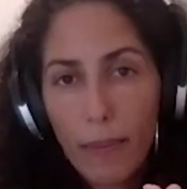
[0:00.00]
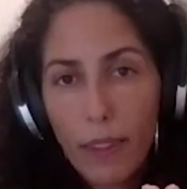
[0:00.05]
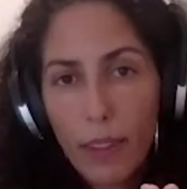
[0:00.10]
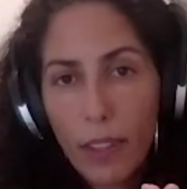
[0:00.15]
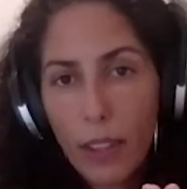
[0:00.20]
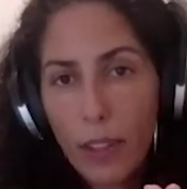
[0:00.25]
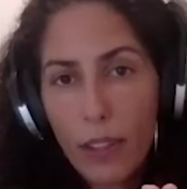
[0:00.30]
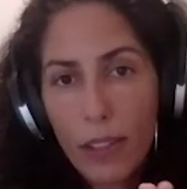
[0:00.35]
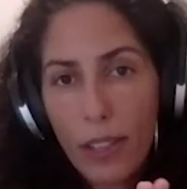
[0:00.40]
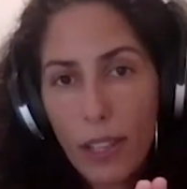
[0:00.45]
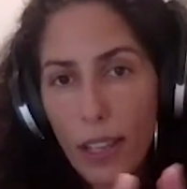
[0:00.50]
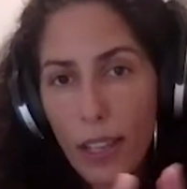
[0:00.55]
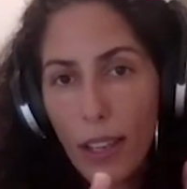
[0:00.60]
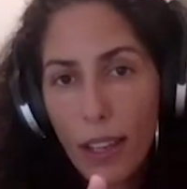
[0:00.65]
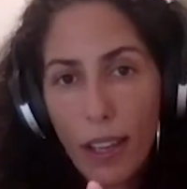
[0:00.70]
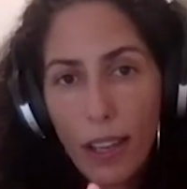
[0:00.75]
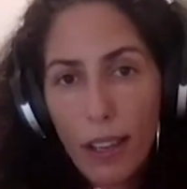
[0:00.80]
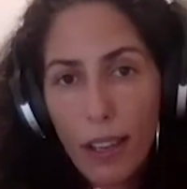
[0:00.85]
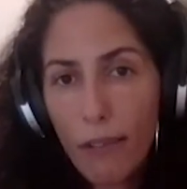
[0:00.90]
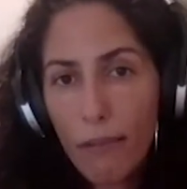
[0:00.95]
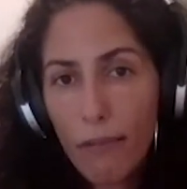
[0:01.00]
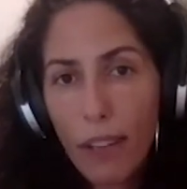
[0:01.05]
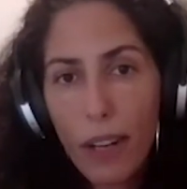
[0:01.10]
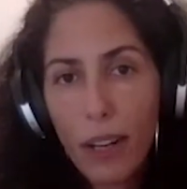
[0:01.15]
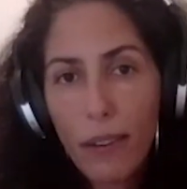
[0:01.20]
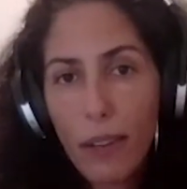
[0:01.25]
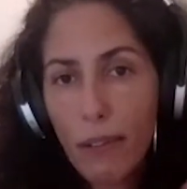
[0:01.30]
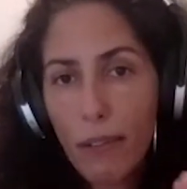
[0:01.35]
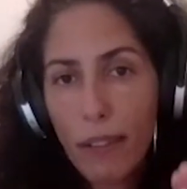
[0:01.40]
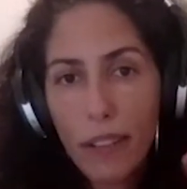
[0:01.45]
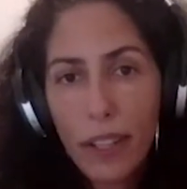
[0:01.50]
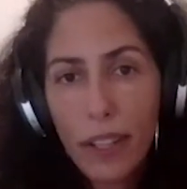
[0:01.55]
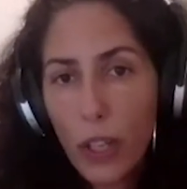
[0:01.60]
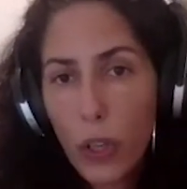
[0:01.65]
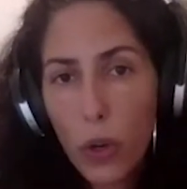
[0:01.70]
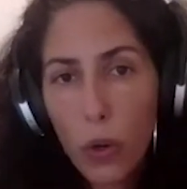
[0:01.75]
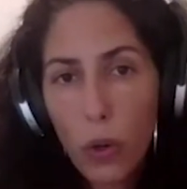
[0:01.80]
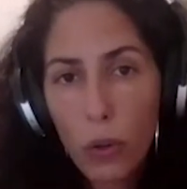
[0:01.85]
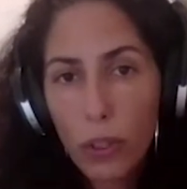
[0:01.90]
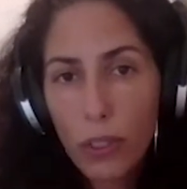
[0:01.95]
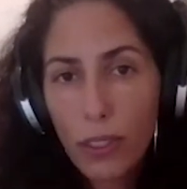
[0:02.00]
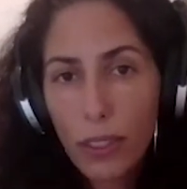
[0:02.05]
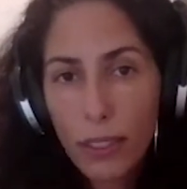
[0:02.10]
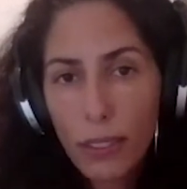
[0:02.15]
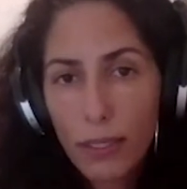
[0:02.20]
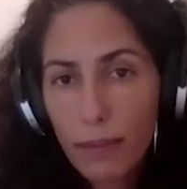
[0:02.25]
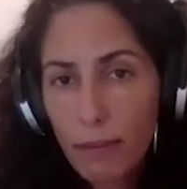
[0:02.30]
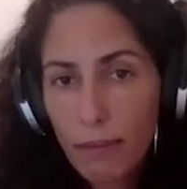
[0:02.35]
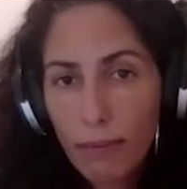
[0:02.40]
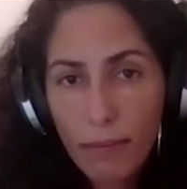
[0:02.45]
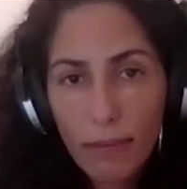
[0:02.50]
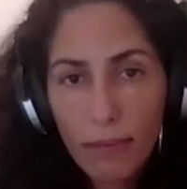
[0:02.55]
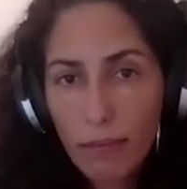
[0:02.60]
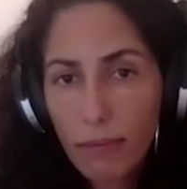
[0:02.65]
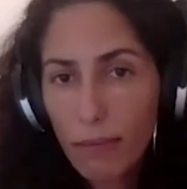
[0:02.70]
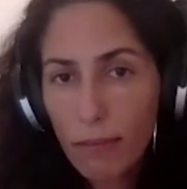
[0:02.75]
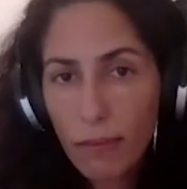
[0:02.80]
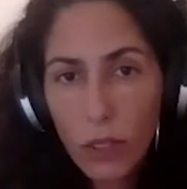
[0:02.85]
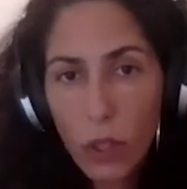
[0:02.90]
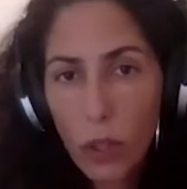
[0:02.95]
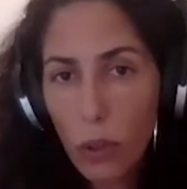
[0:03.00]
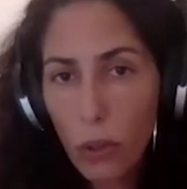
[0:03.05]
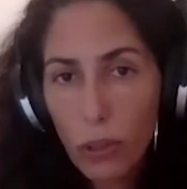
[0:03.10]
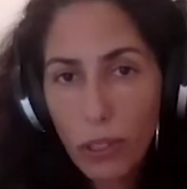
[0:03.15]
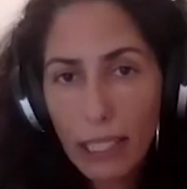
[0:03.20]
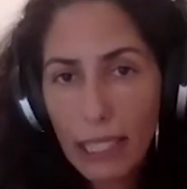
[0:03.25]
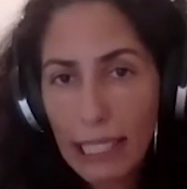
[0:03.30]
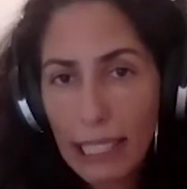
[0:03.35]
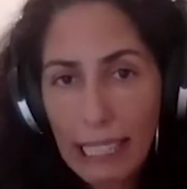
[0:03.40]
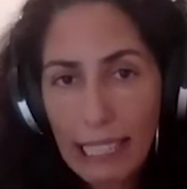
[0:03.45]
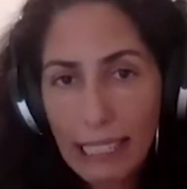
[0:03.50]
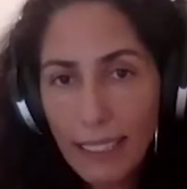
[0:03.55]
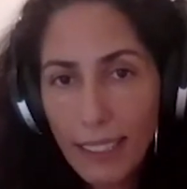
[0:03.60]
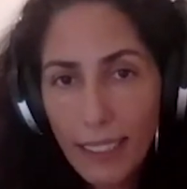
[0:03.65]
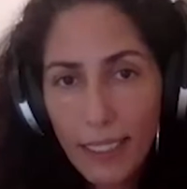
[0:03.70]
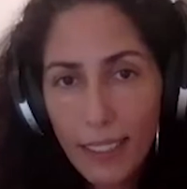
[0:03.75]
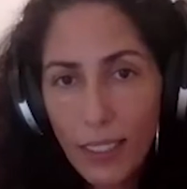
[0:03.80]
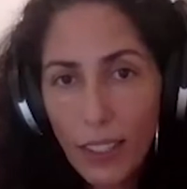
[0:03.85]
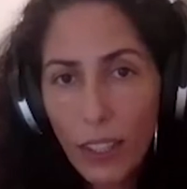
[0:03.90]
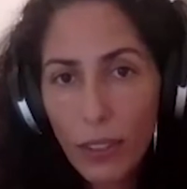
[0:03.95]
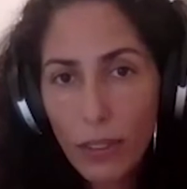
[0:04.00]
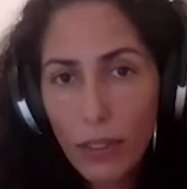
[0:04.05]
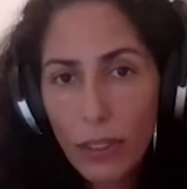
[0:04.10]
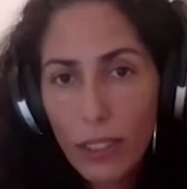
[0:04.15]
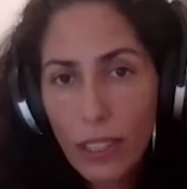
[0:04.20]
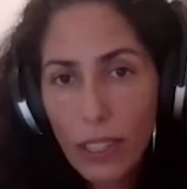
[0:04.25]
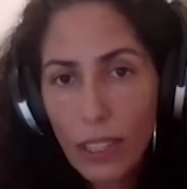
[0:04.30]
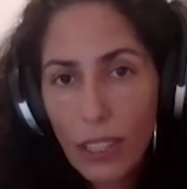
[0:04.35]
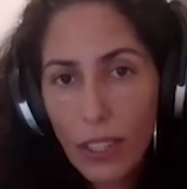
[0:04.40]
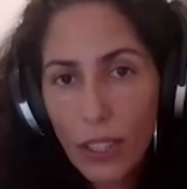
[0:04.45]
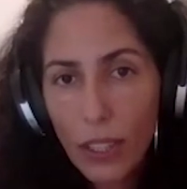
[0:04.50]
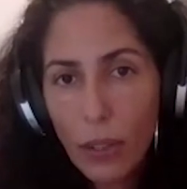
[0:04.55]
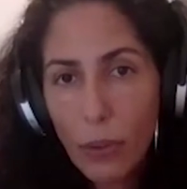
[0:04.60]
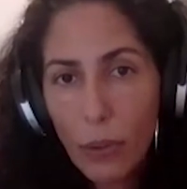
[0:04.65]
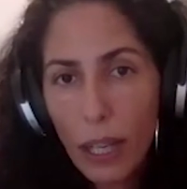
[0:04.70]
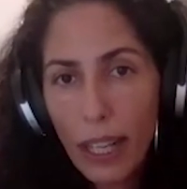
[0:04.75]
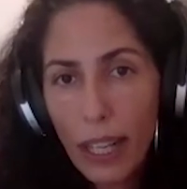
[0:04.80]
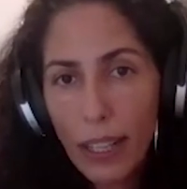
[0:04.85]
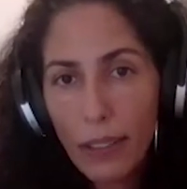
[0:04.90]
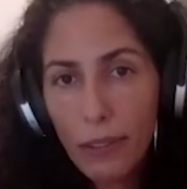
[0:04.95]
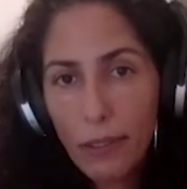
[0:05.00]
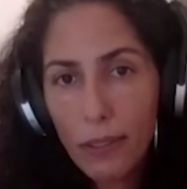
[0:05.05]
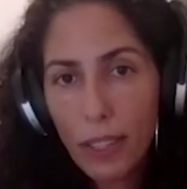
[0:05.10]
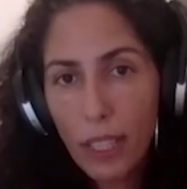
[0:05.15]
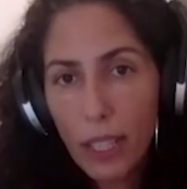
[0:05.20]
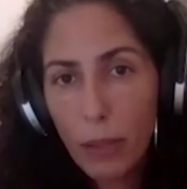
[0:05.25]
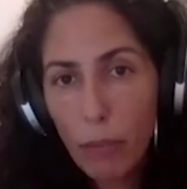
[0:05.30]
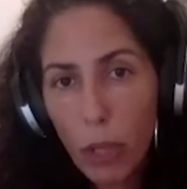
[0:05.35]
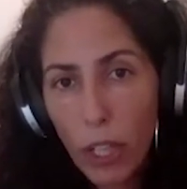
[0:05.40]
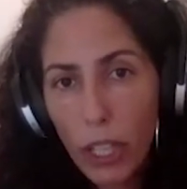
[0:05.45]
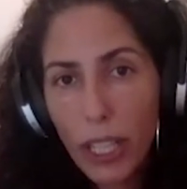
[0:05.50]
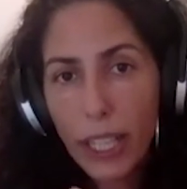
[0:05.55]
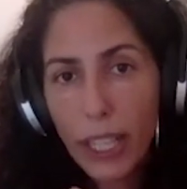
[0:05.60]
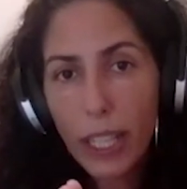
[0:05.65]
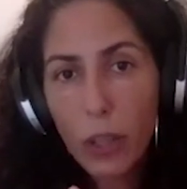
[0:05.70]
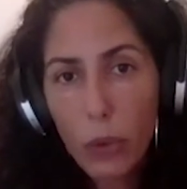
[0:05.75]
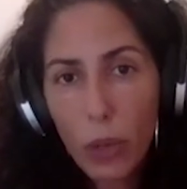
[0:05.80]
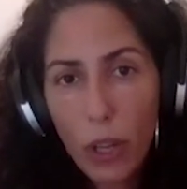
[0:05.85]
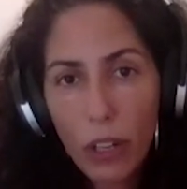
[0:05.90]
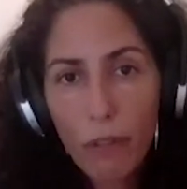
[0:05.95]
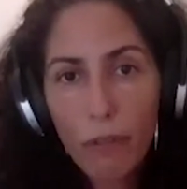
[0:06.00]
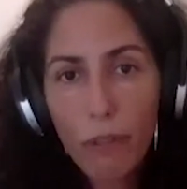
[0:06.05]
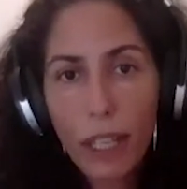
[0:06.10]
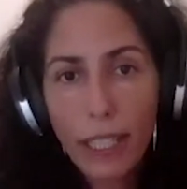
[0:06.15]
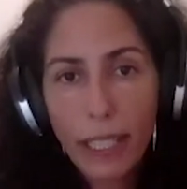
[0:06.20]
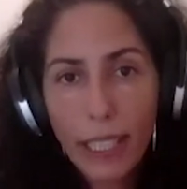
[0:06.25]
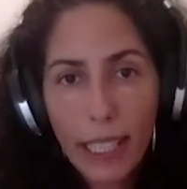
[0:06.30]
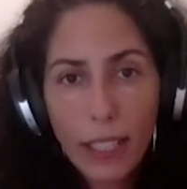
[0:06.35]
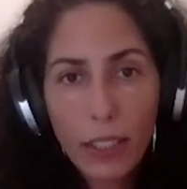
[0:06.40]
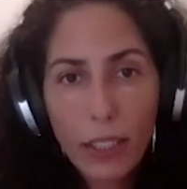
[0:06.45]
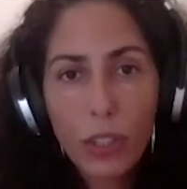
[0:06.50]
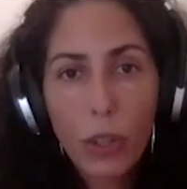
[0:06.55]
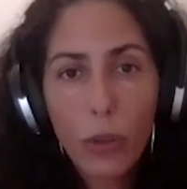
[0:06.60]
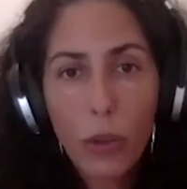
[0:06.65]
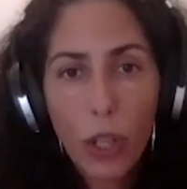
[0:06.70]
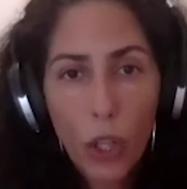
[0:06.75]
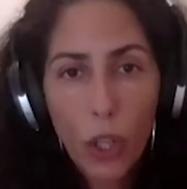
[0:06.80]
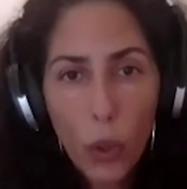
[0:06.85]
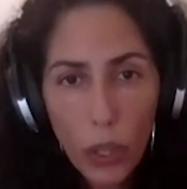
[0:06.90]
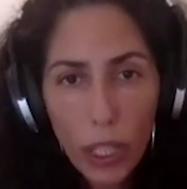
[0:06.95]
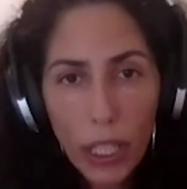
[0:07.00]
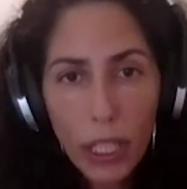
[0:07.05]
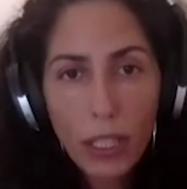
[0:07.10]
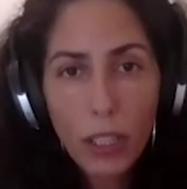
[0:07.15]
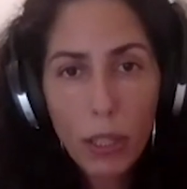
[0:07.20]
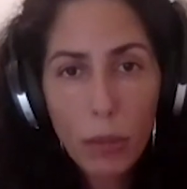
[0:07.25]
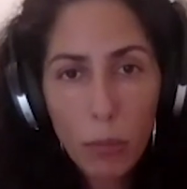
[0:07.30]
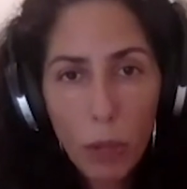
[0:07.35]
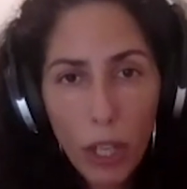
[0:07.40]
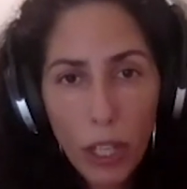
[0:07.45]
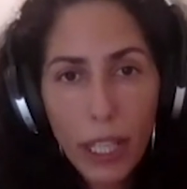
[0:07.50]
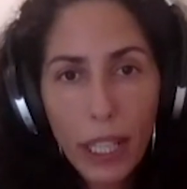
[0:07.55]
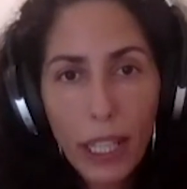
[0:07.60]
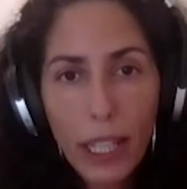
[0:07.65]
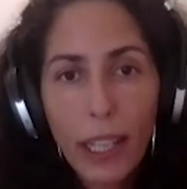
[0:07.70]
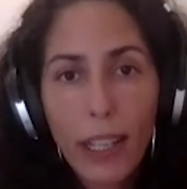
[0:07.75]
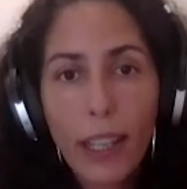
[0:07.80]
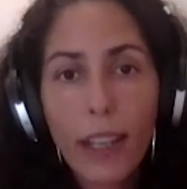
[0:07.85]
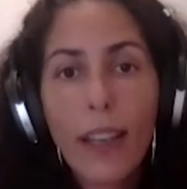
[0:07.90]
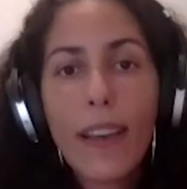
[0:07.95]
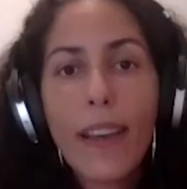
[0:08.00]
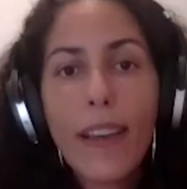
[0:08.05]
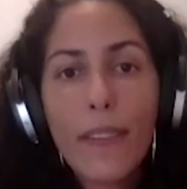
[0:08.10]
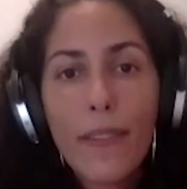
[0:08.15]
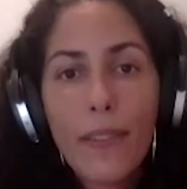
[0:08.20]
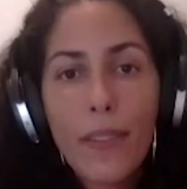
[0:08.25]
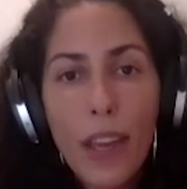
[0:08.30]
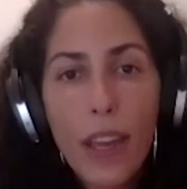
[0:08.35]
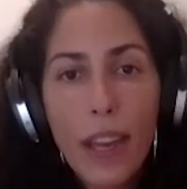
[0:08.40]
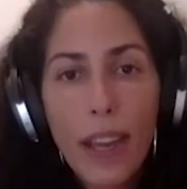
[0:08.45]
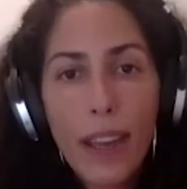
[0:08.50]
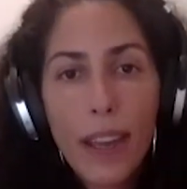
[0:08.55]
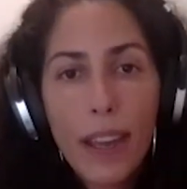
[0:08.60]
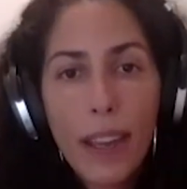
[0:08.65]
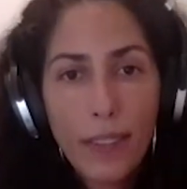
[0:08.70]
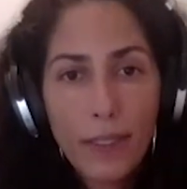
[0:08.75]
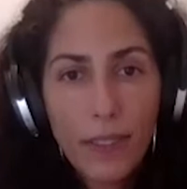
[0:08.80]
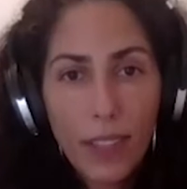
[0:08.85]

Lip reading: there's a very, very cold lead, you have a marketing qualified lead. So according to marketing, they